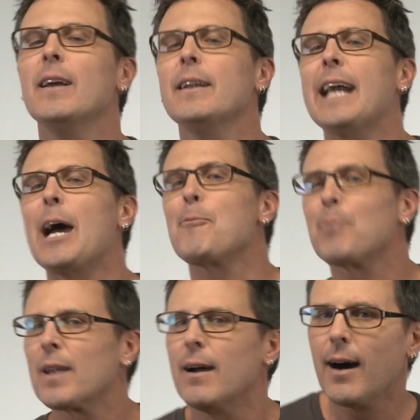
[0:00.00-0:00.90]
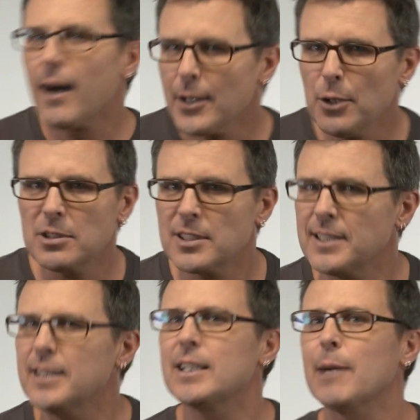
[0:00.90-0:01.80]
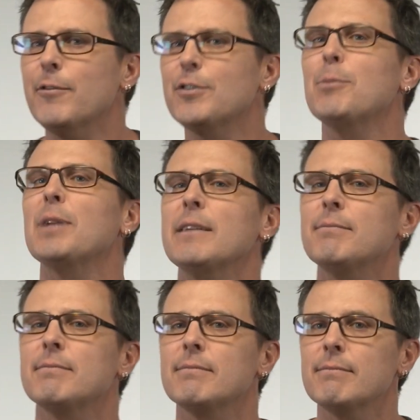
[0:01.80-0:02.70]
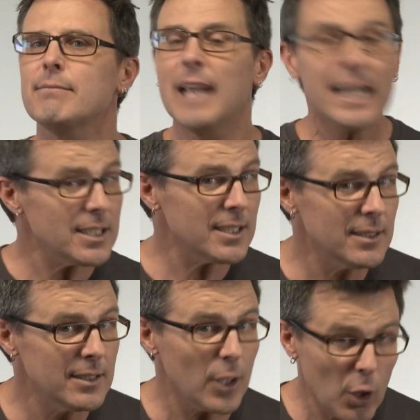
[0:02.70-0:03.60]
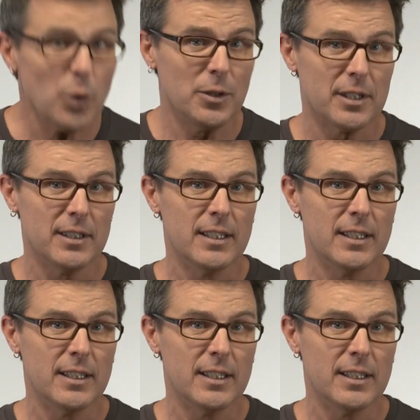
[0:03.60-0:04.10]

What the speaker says: Now, are you sitting comfortably? Yes? Good.